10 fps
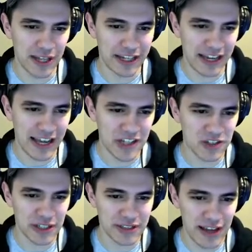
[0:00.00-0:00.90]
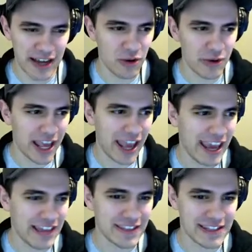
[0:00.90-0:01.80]
Like, I don't
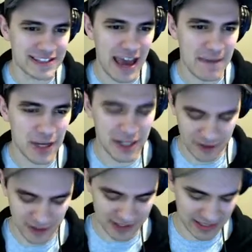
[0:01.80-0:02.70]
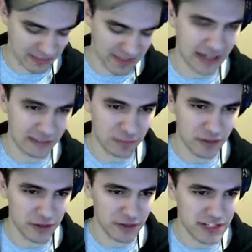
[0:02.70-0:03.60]
hate this that much. It seems like
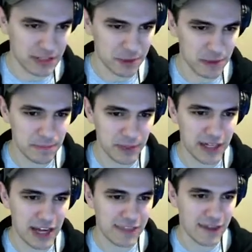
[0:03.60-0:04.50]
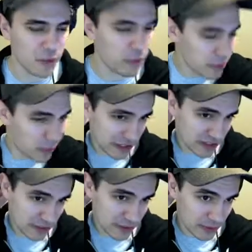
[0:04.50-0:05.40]
pretty reasonable, but I think what we want to
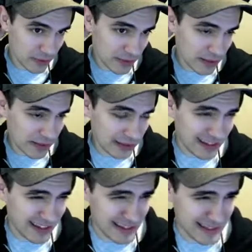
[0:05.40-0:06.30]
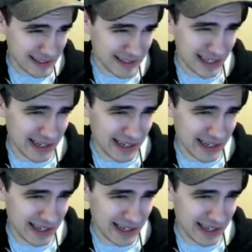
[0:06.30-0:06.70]
do is